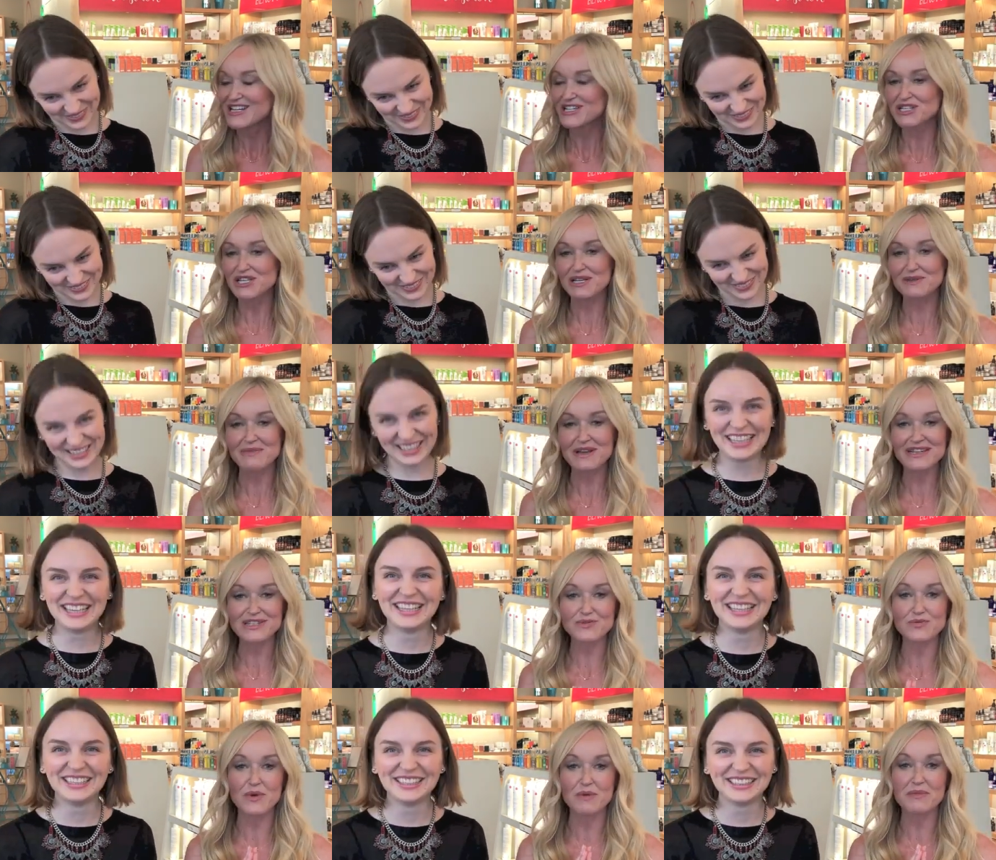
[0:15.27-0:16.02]
Speaker 1: She
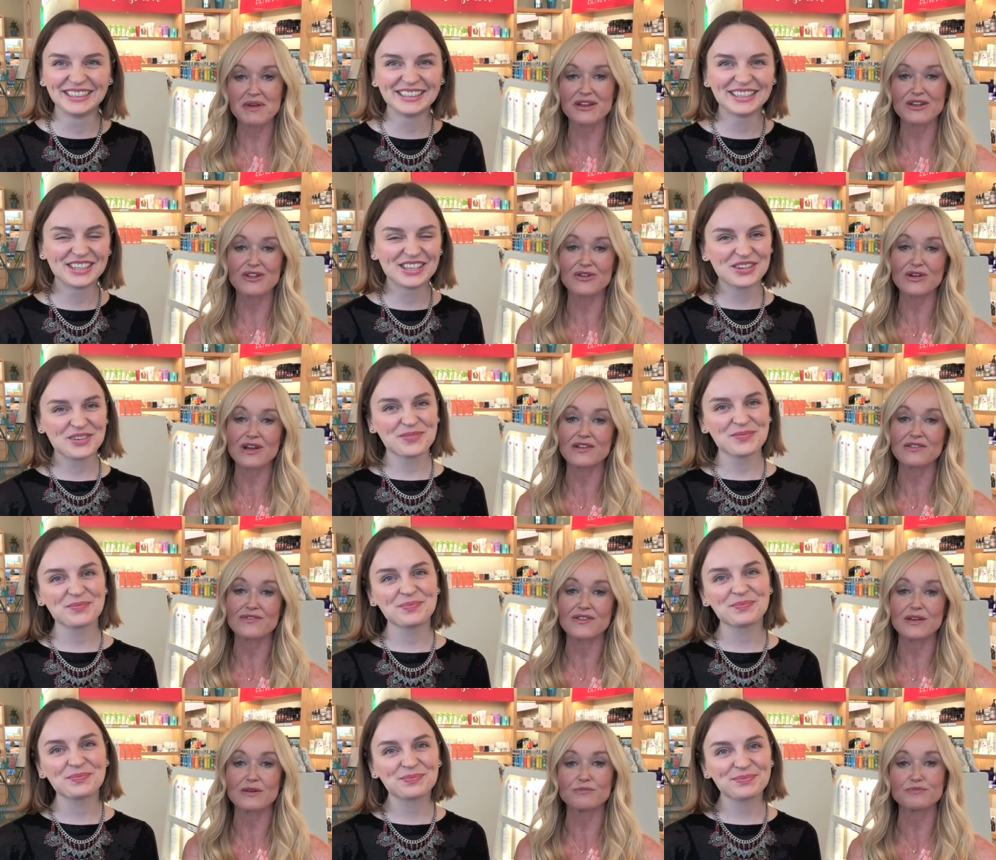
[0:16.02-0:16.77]
makes women look
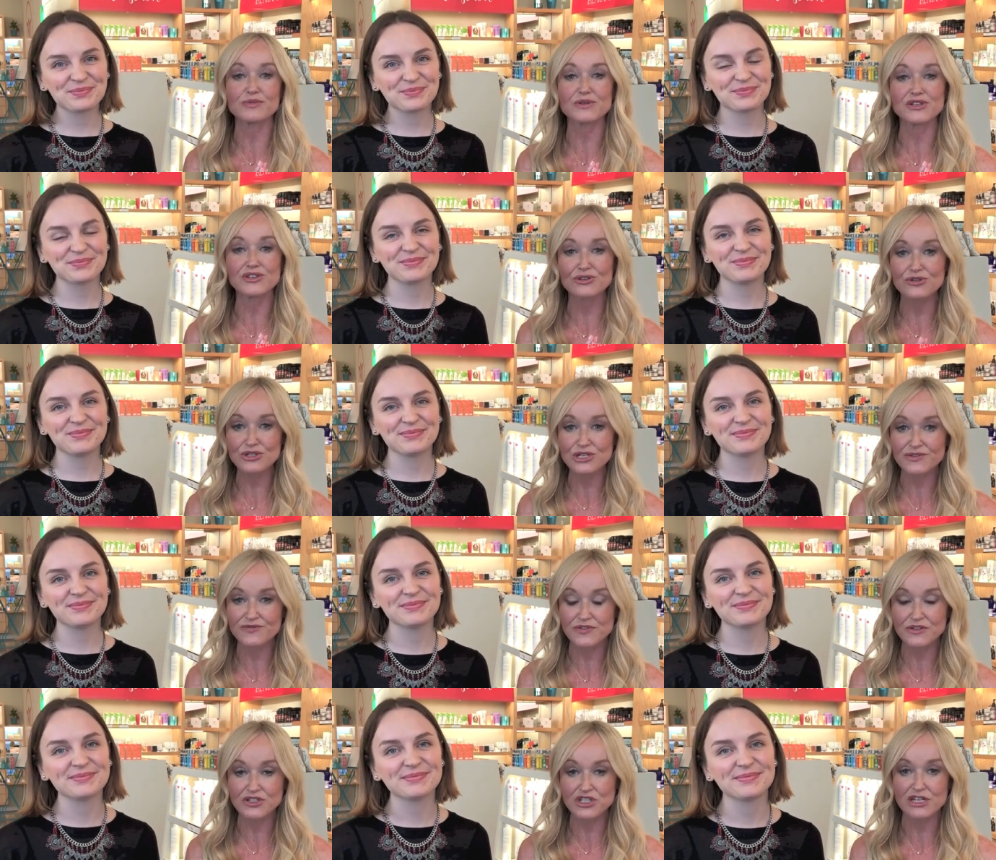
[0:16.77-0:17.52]
and feel
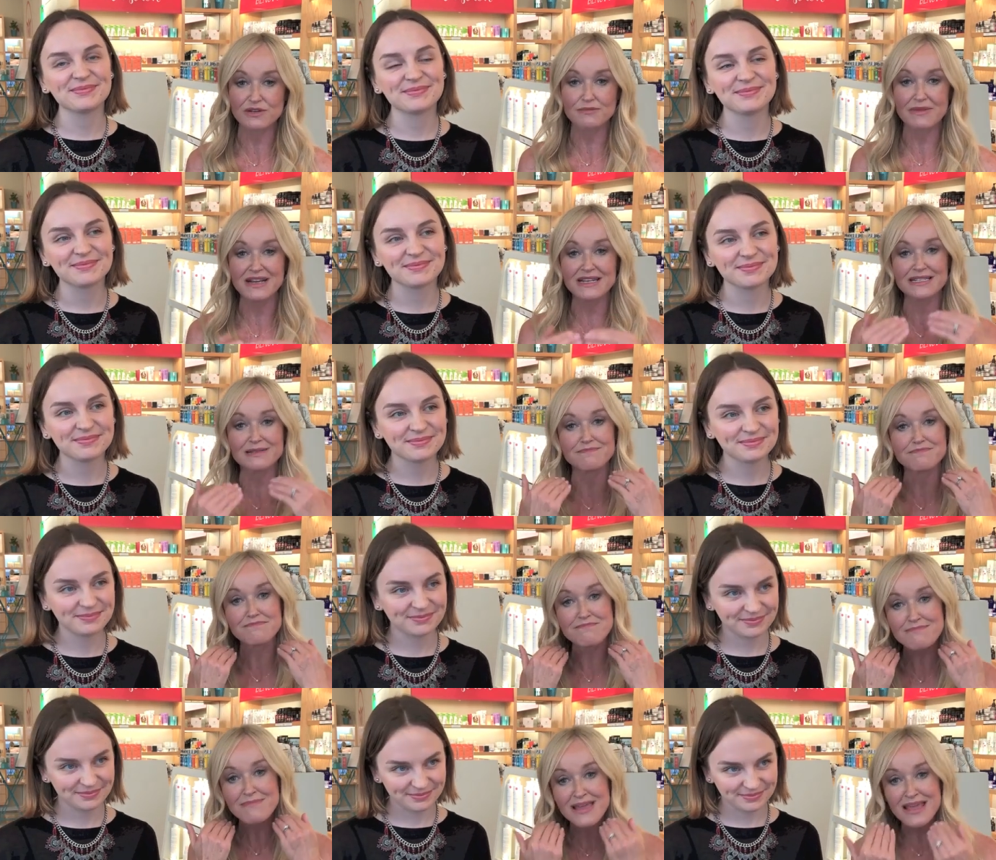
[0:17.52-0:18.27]
beautiful. She makes
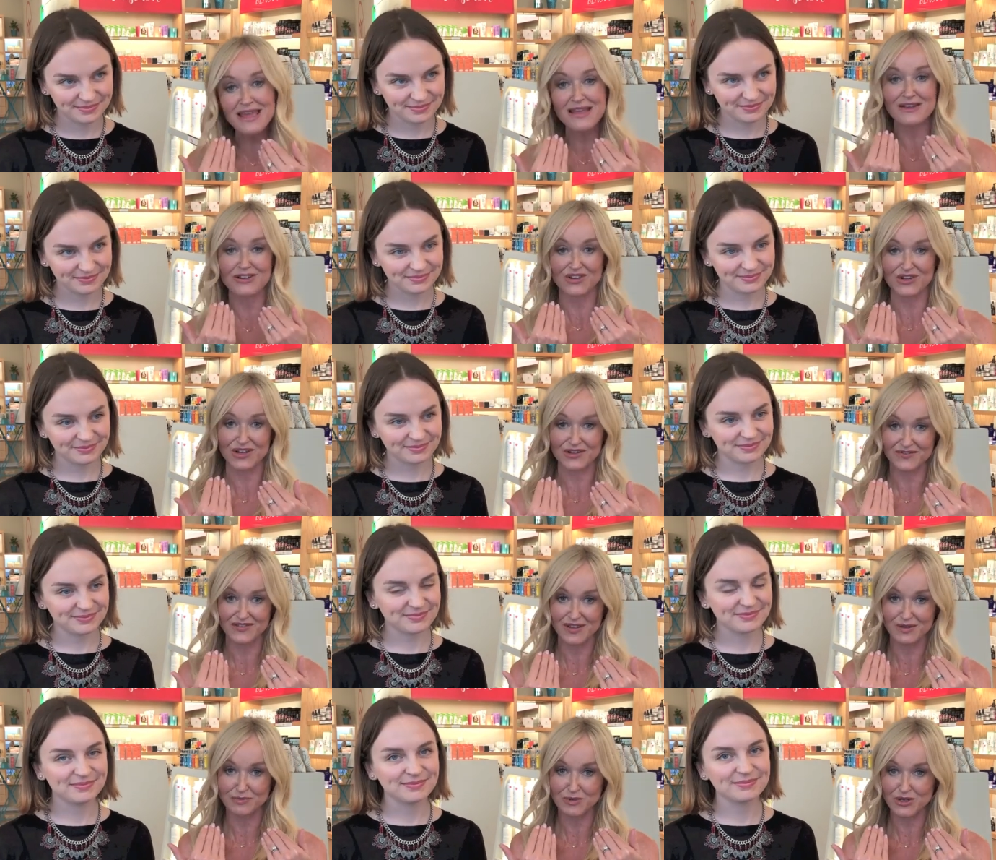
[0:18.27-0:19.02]
me look
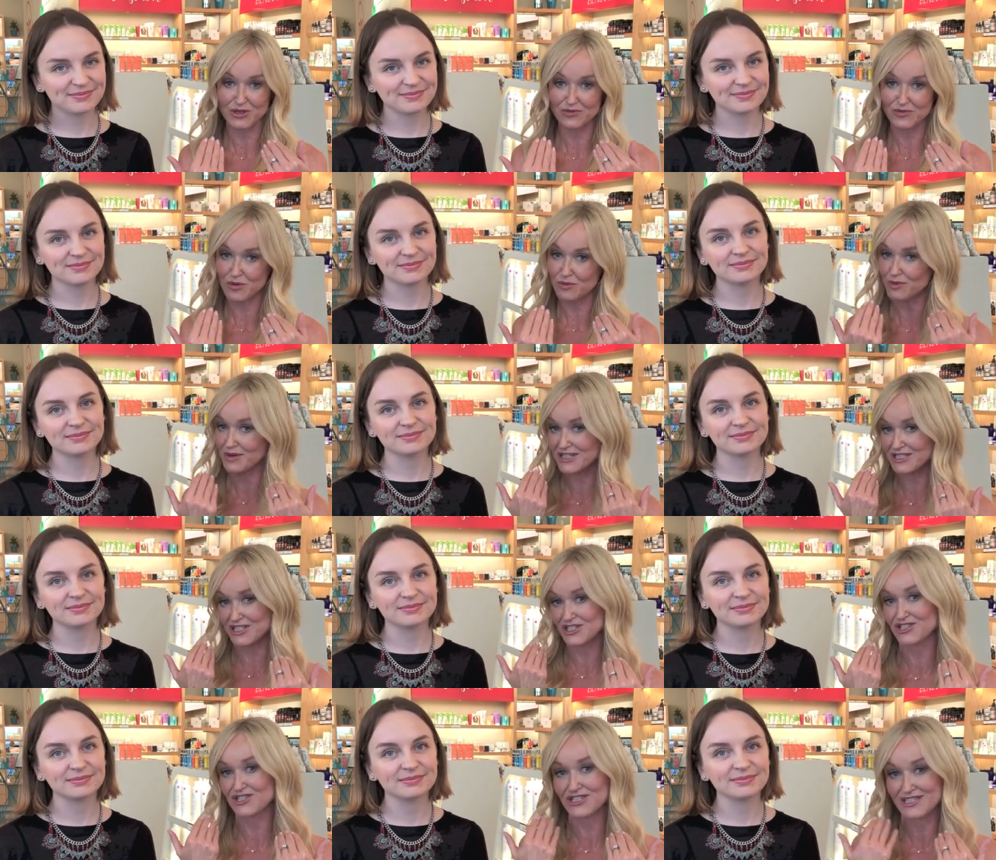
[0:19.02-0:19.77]
and feel beautiful
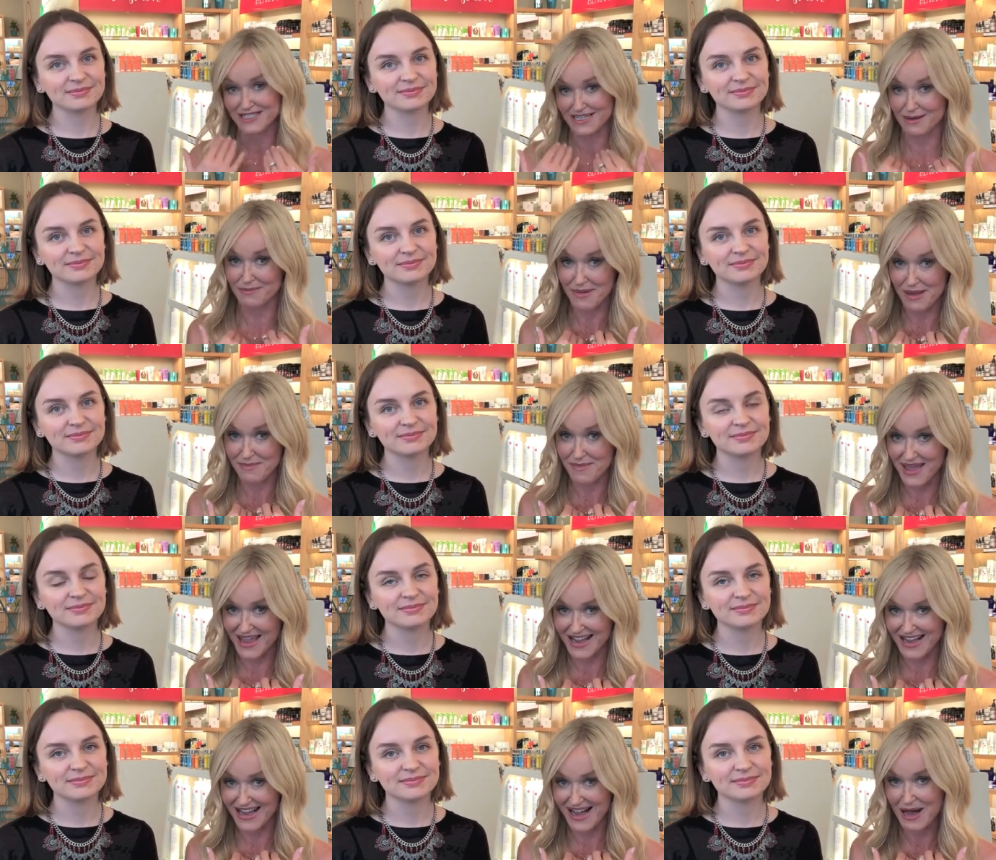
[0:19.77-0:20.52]
because she's just done her
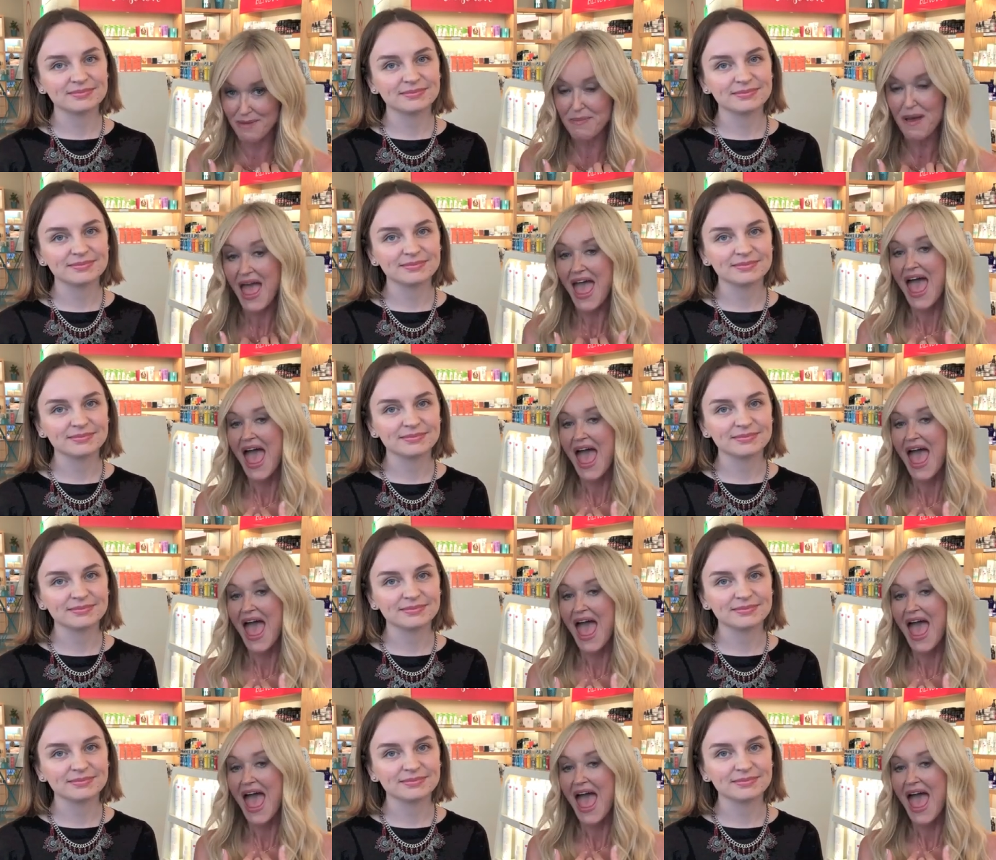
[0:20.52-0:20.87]
makeup.